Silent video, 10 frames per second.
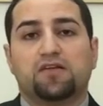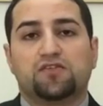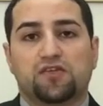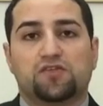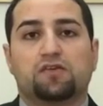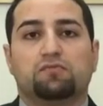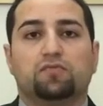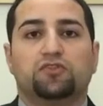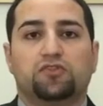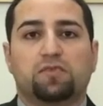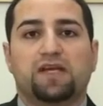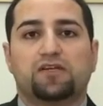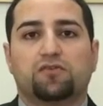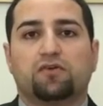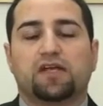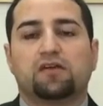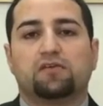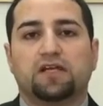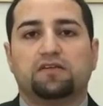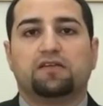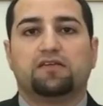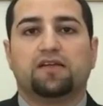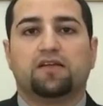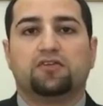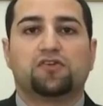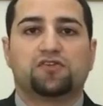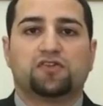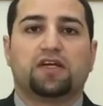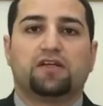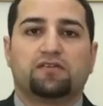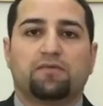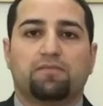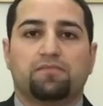system, which is based on calculating the interest rate.